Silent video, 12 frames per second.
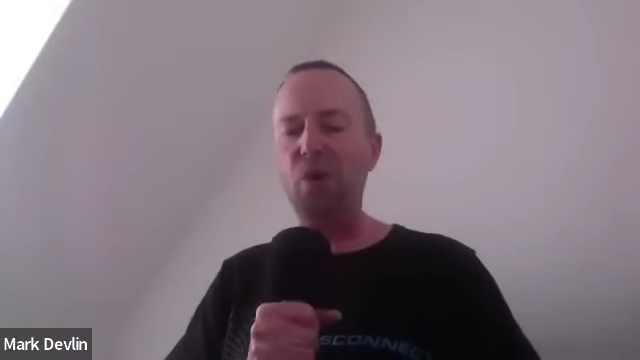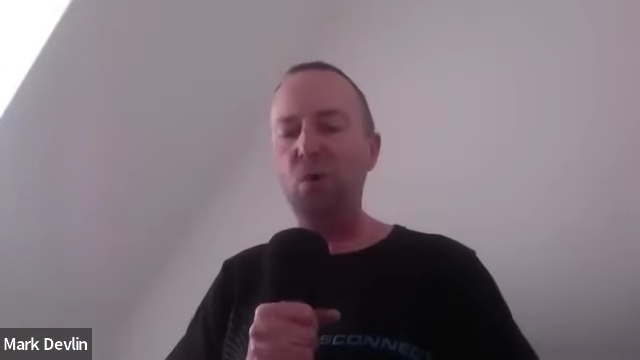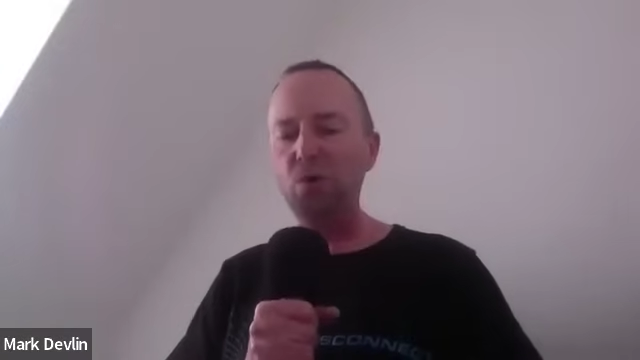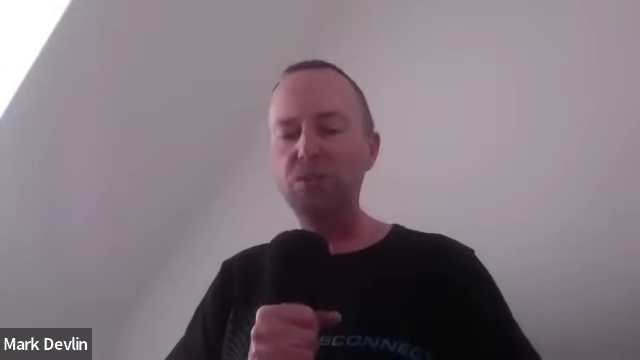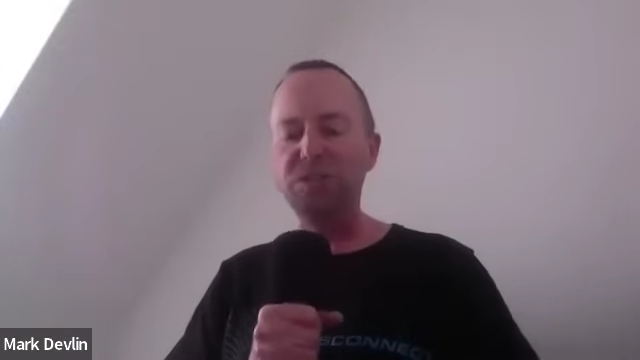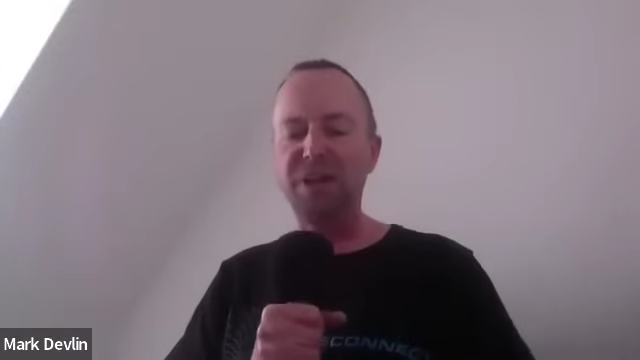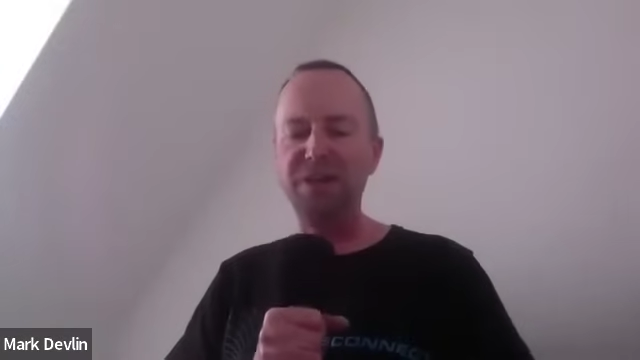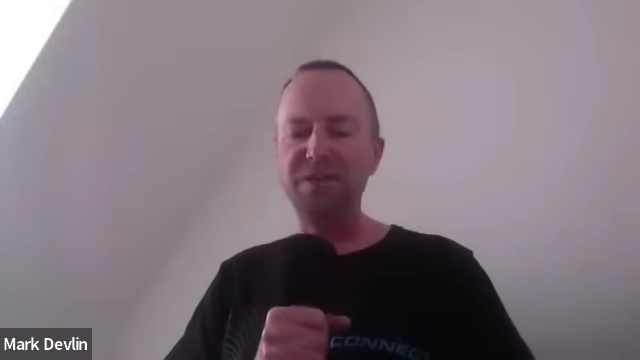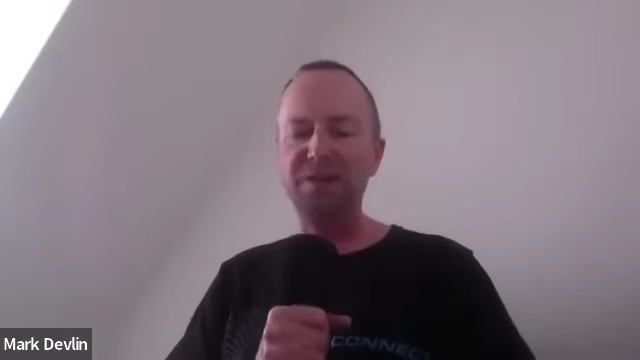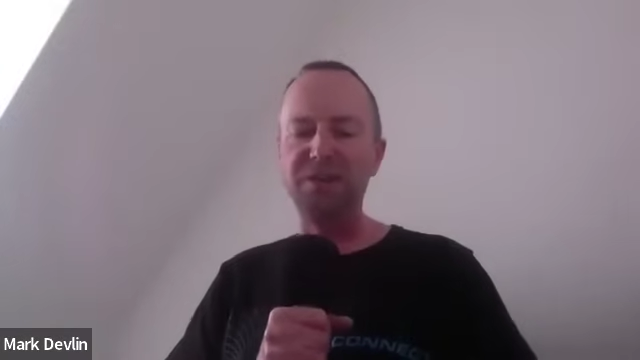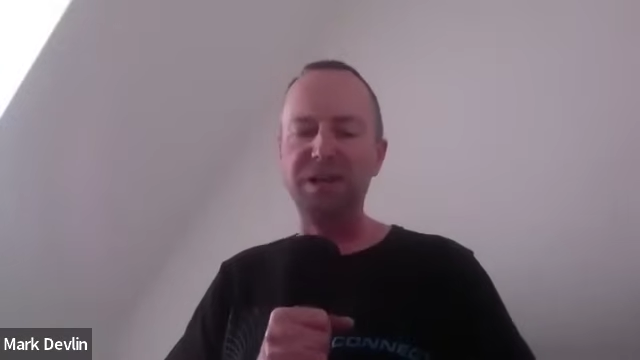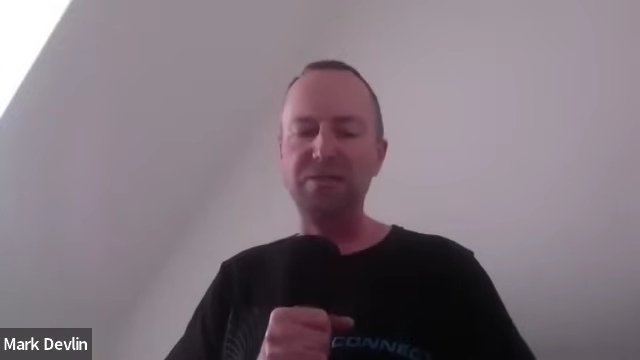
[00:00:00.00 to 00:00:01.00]
all saying
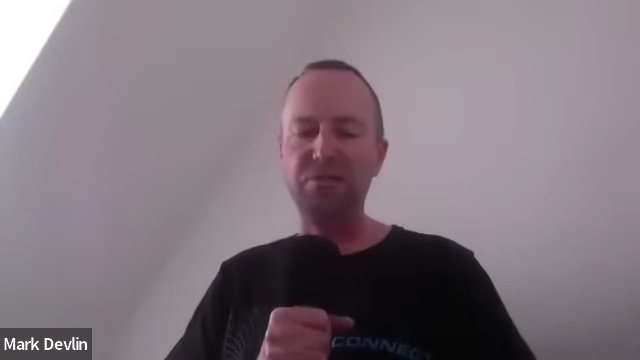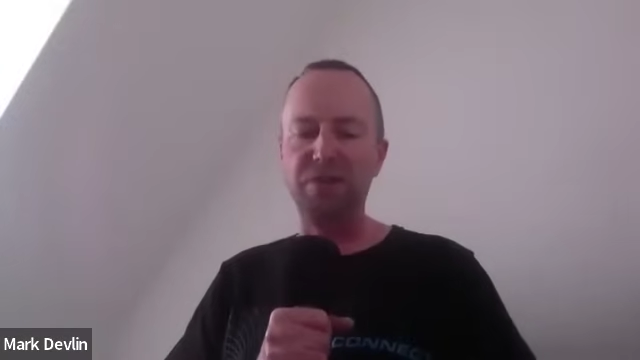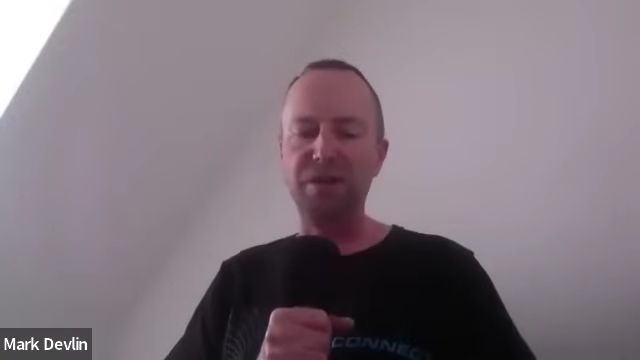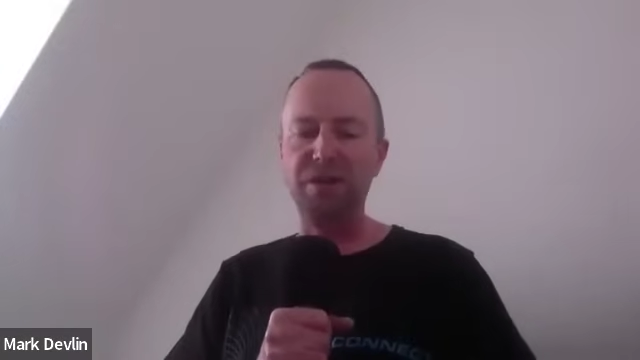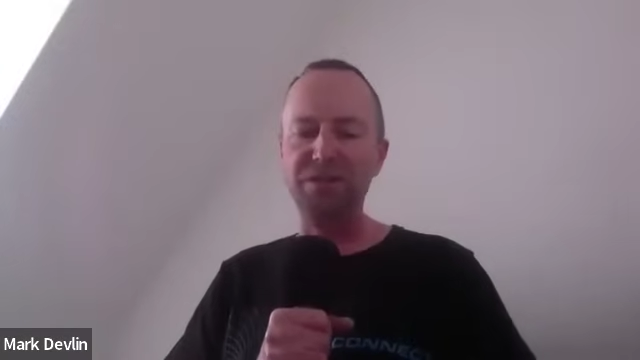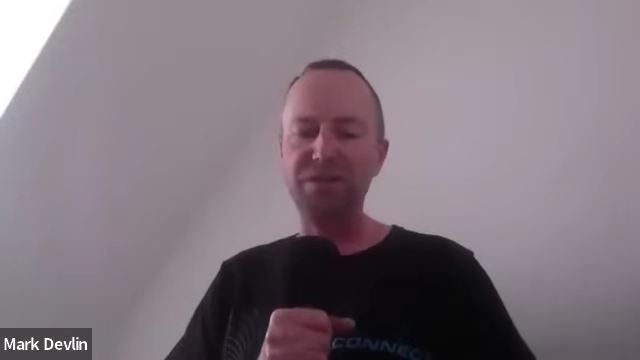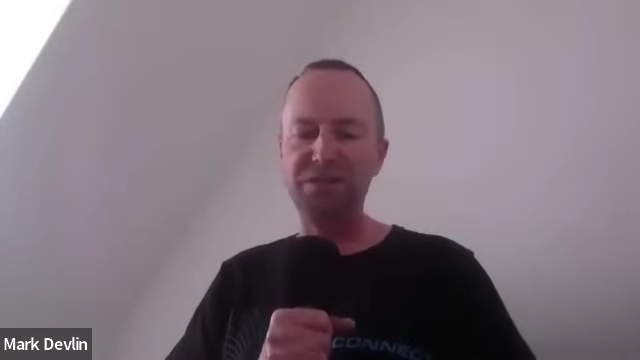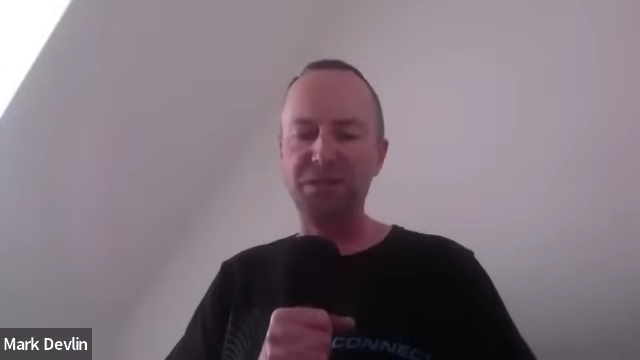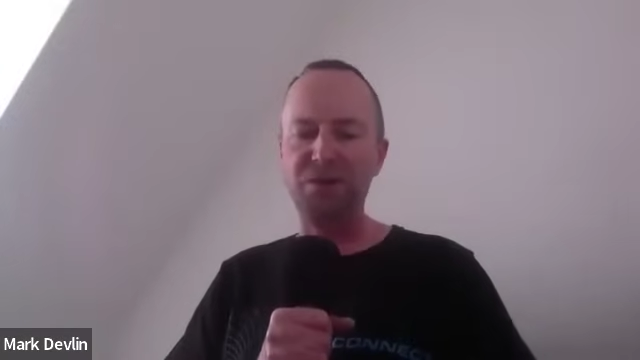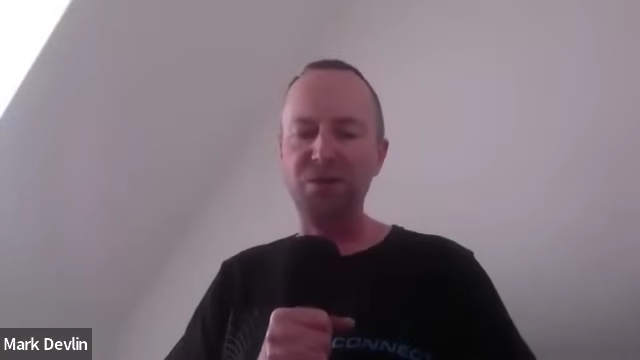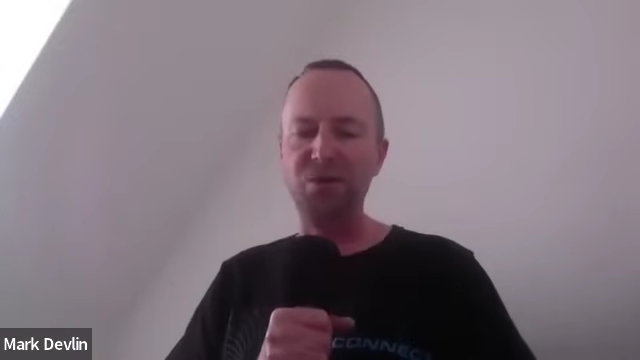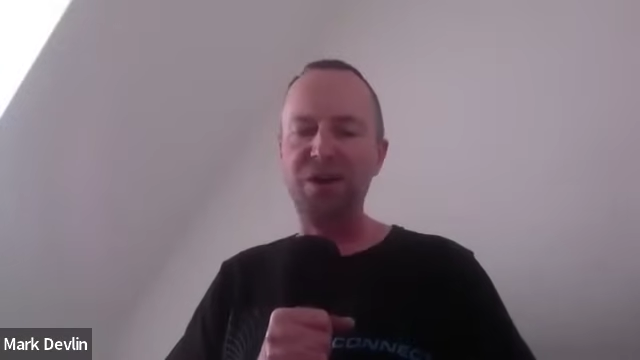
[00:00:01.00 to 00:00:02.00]
the same thing.
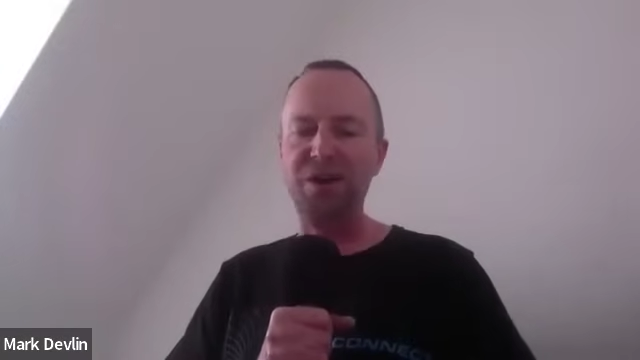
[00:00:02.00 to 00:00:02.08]
So